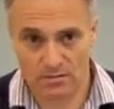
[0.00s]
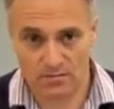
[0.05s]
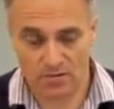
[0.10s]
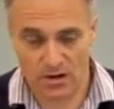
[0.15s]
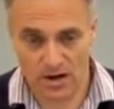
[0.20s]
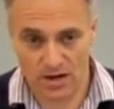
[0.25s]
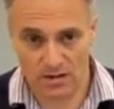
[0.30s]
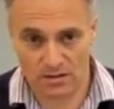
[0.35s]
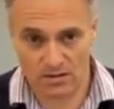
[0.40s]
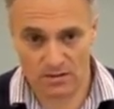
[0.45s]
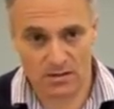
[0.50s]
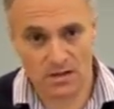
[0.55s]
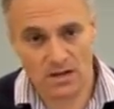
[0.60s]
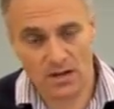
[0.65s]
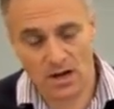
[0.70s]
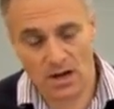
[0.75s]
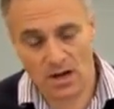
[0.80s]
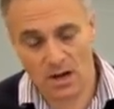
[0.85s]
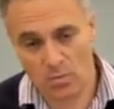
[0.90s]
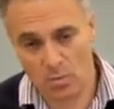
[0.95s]
rails,
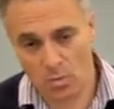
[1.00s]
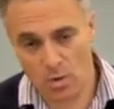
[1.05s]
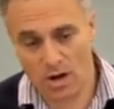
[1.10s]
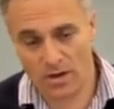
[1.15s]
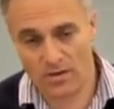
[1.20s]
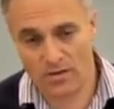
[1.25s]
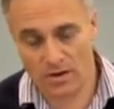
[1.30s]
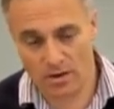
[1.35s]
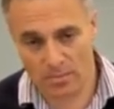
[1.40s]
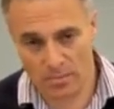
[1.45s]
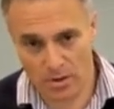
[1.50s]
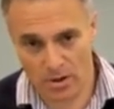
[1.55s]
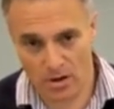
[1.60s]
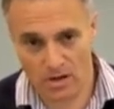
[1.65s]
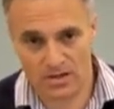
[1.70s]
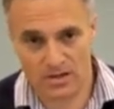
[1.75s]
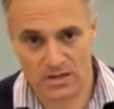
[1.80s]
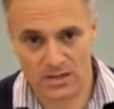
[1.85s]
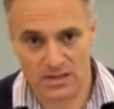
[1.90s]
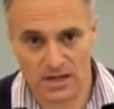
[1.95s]
and one that are
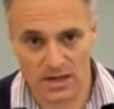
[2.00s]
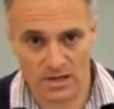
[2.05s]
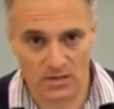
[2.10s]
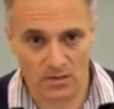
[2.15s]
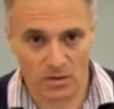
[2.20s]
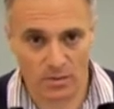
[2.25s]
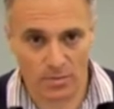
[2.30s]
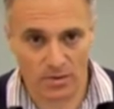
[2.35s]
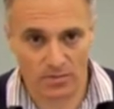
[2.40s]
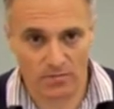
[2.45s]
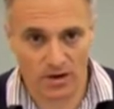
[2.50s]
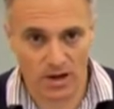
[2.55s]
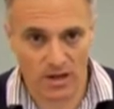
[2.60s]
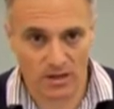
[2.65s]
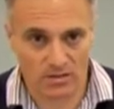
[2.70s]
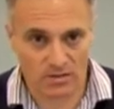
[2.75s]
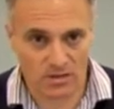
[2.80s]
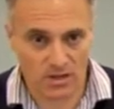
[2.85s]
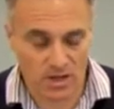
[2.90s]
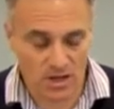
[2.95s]
partially telescopic
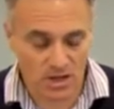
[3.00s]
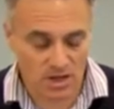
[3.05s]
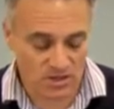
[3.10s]
rails.